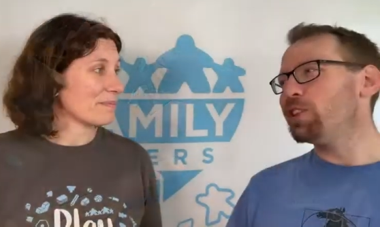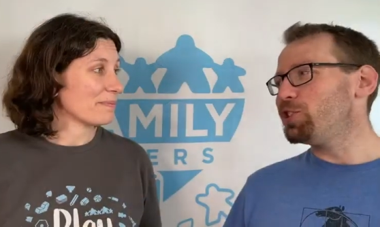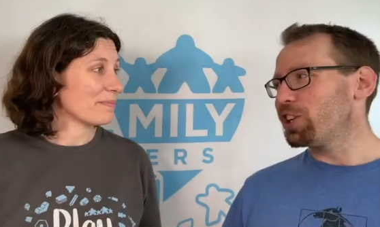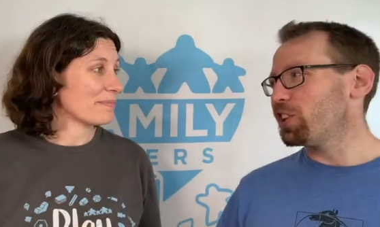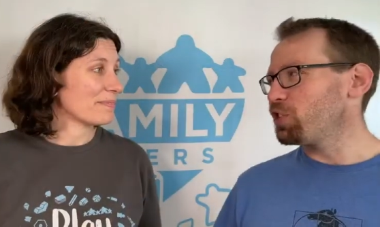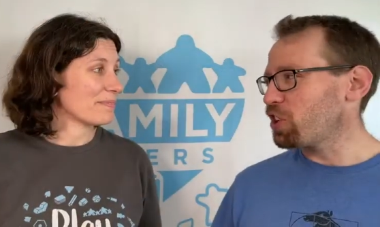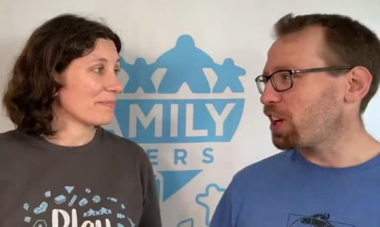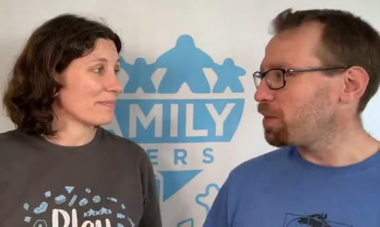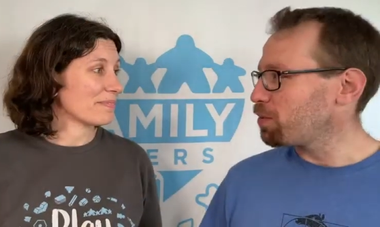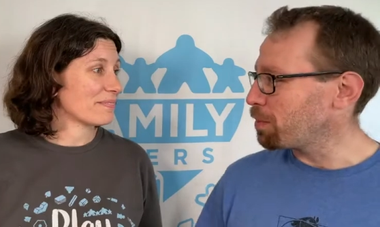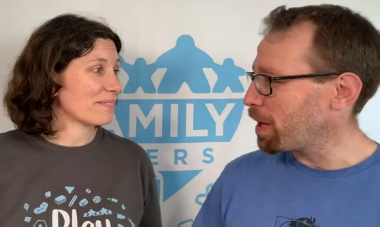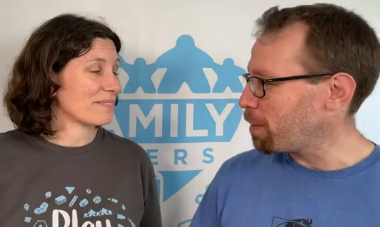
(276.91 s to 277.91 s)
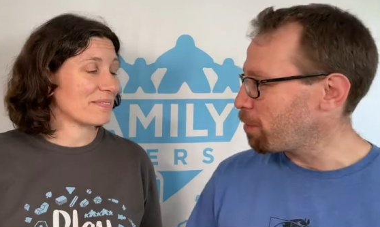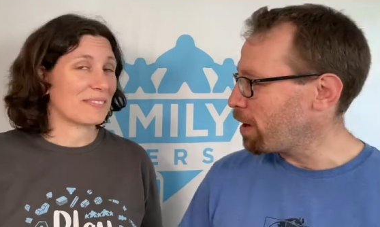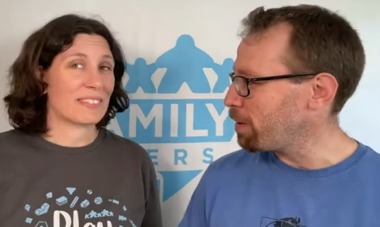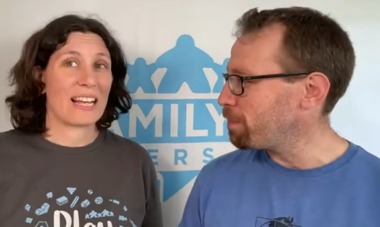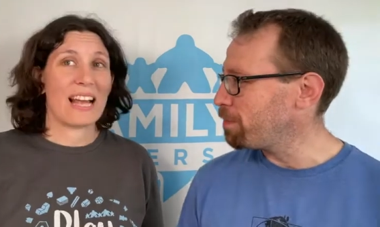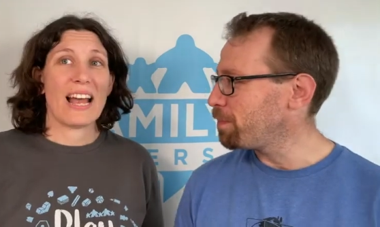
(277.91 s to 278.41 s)
Speaker 1: Chicken Chicken from
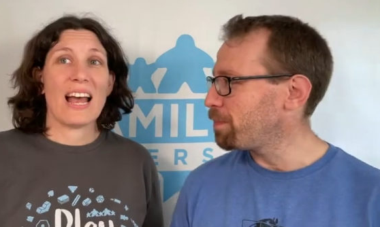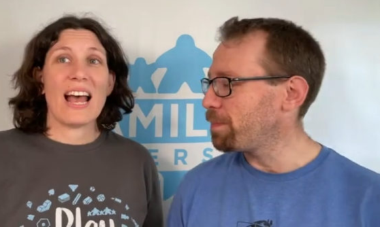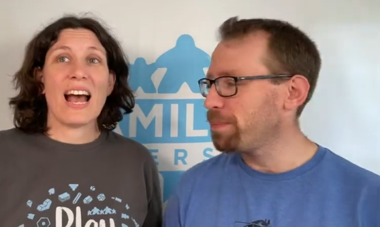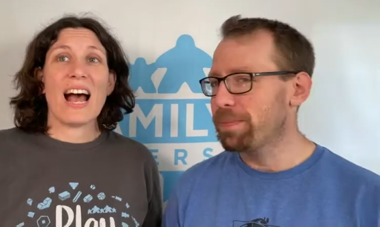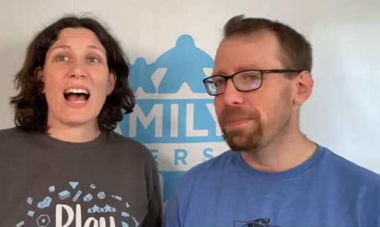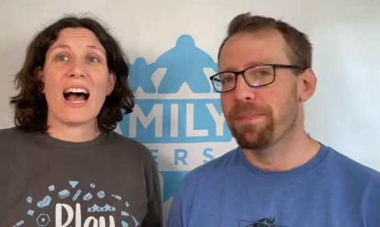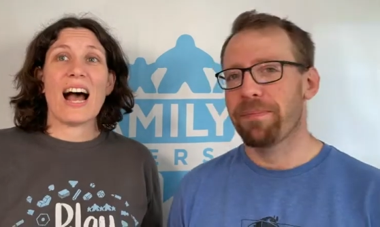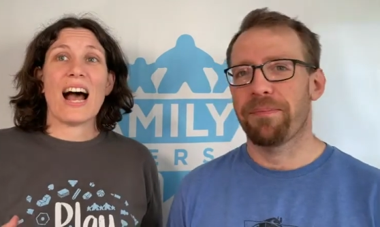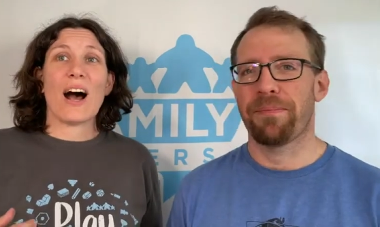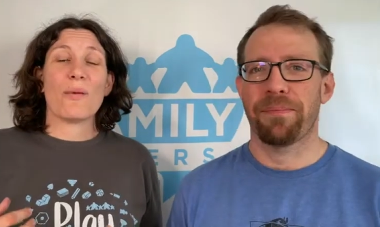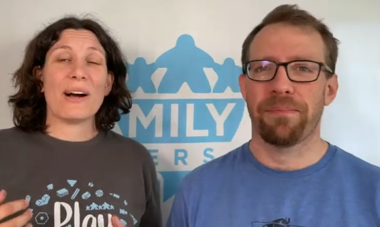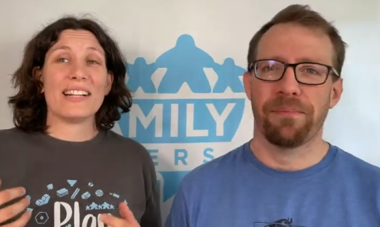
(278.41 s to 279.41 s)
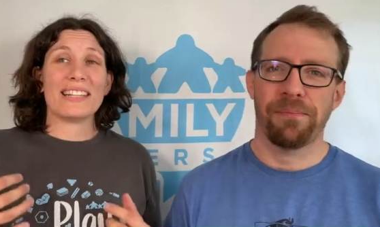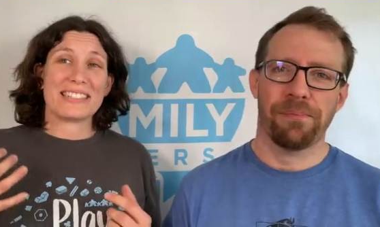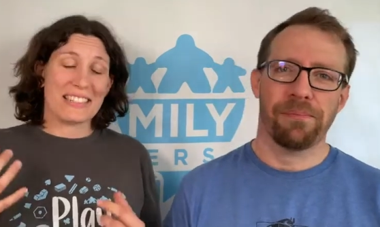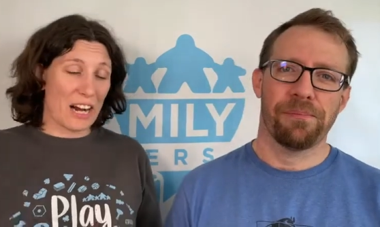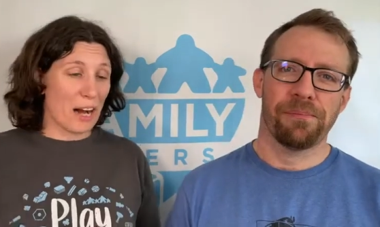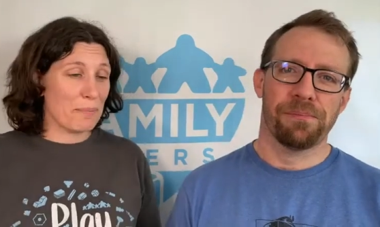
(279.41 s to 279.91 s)
Gamewright?
Speaker 2: Well, it's
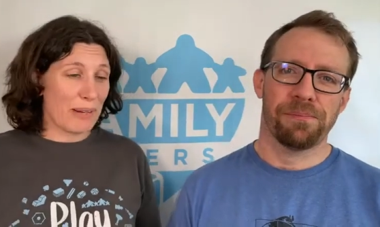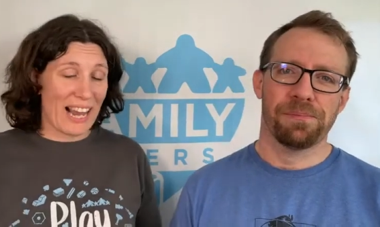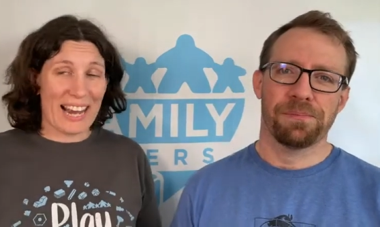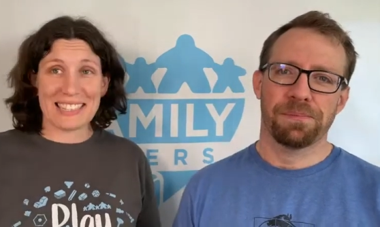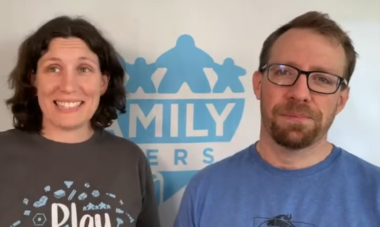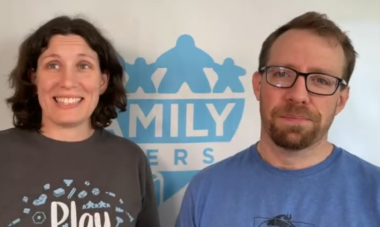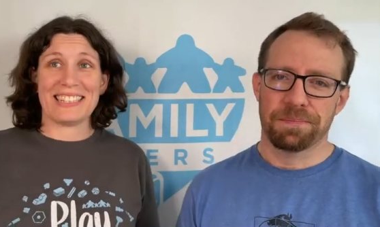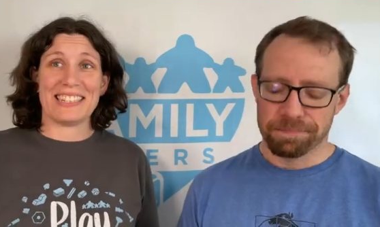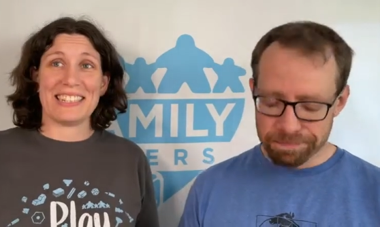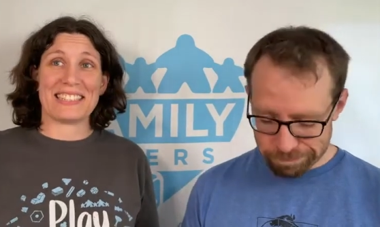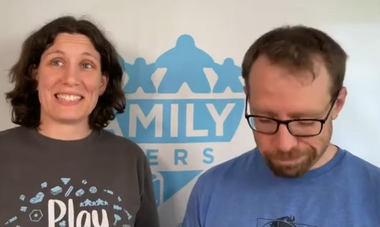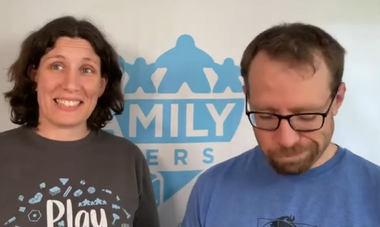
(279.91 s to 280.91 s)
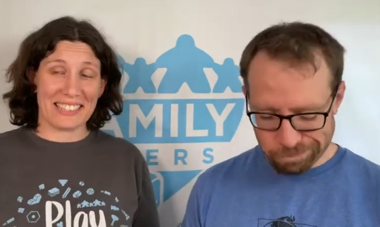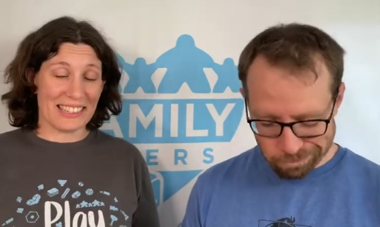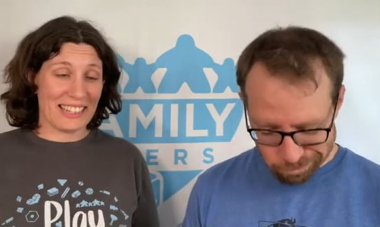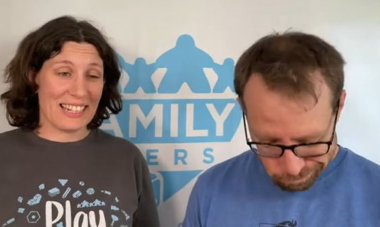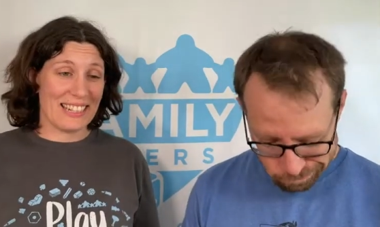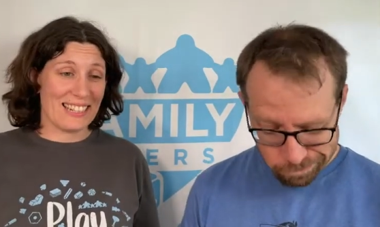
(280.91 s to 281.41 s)
compact, mm-hmm. it's
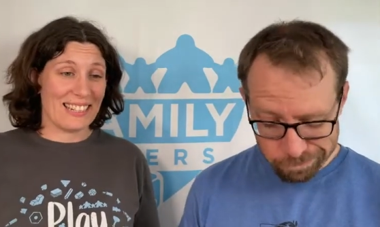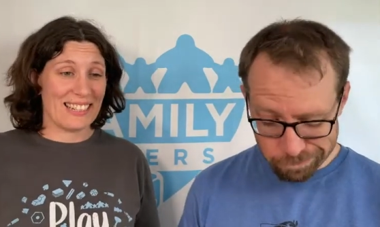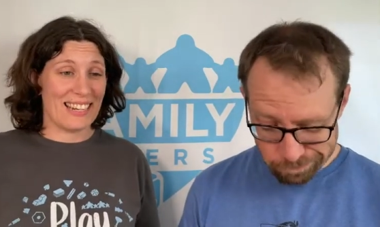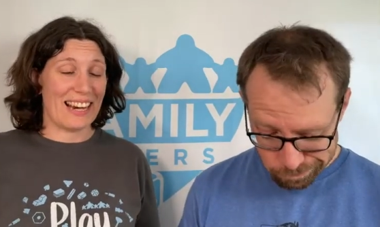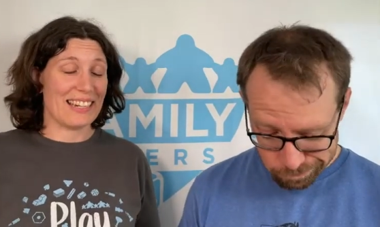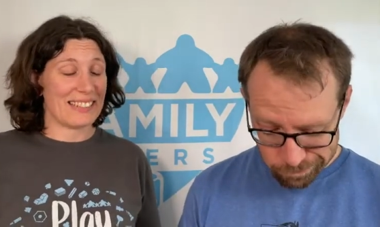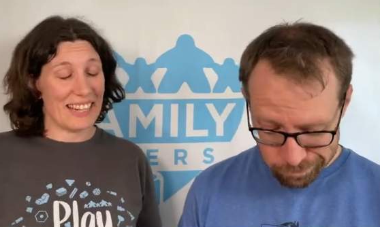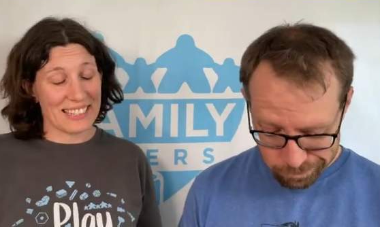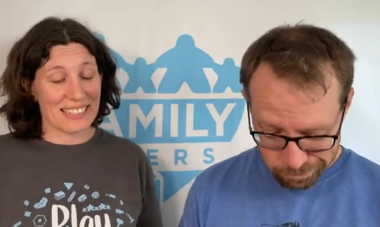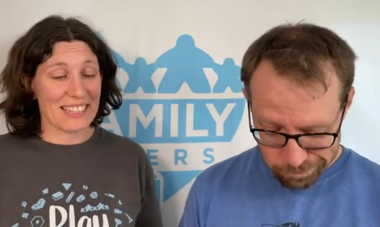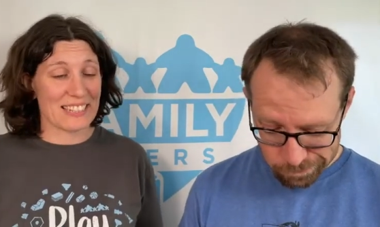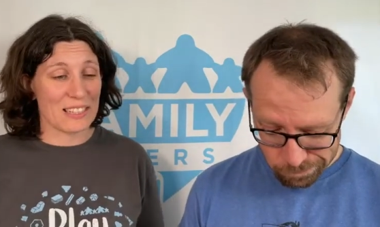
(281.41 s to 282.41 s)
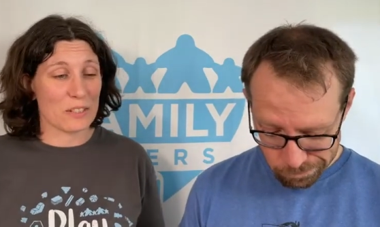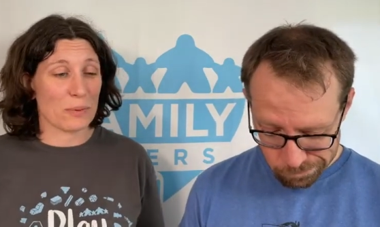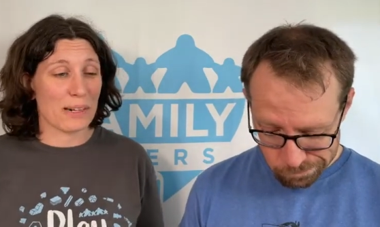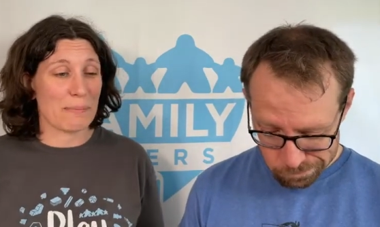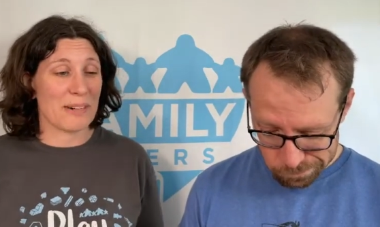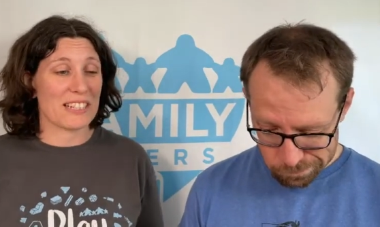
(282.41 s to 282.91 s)
silly, and it takes less than
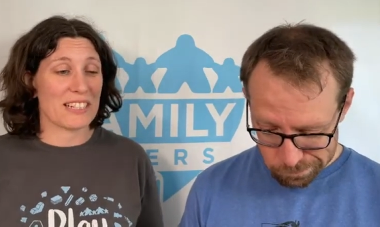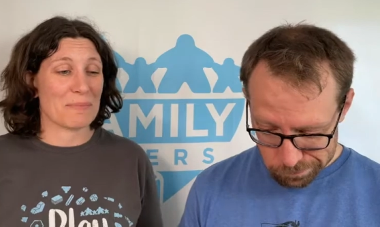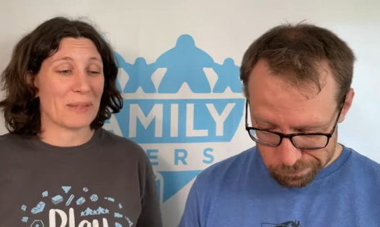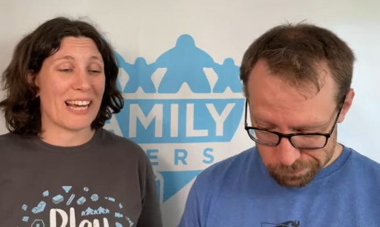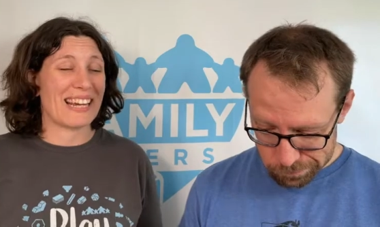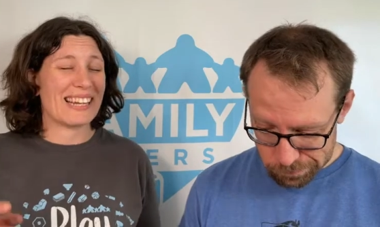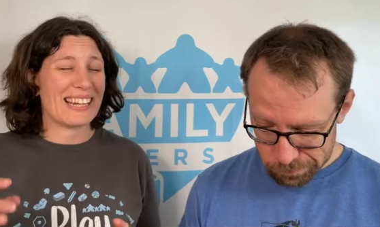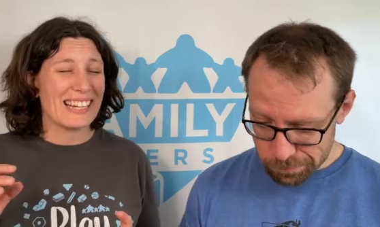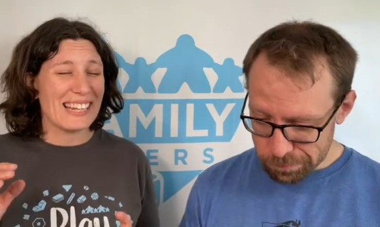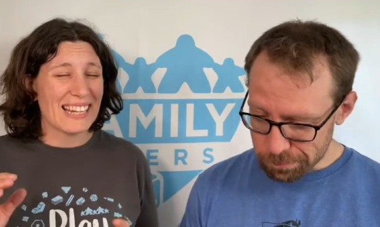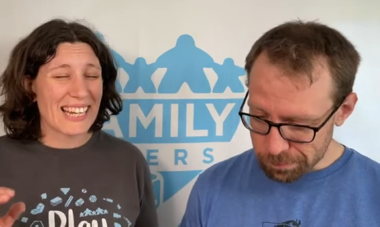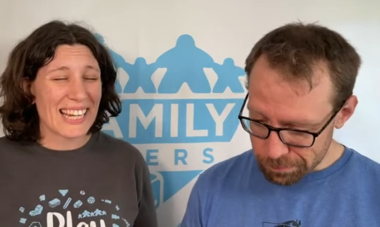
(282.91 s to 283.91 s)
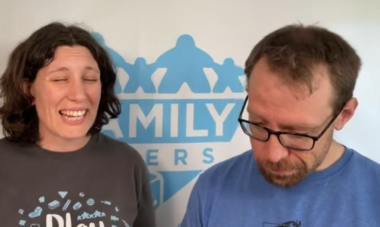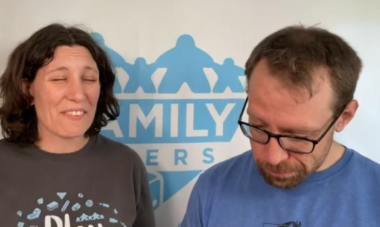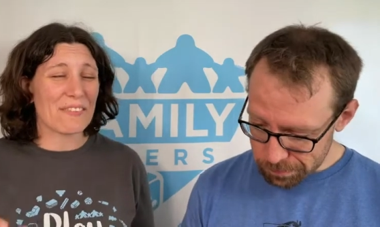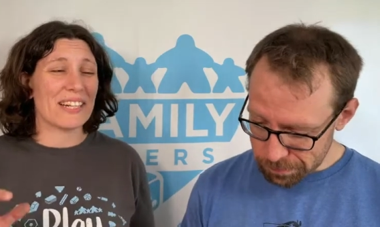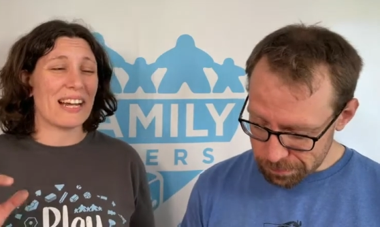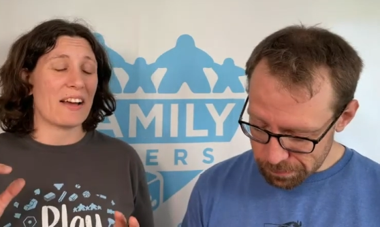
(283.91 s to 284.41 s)
20 minutes to play,
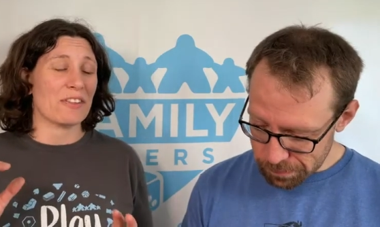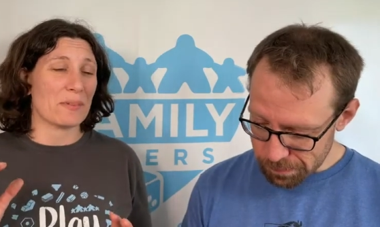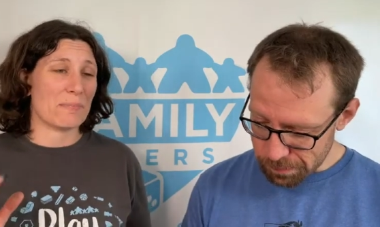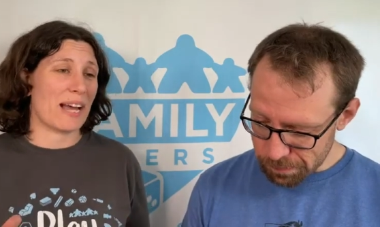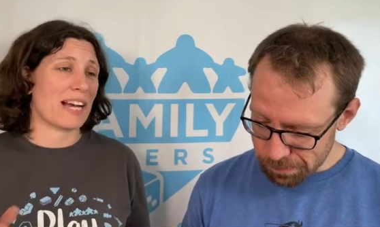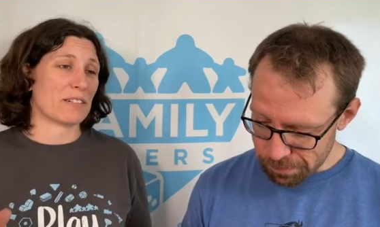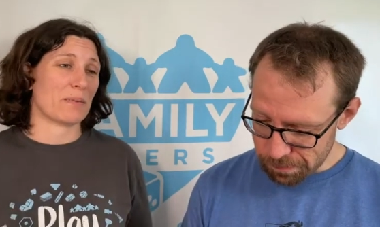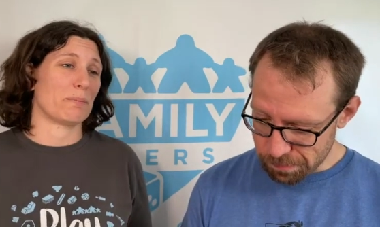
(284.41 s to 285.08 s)
even at the maximum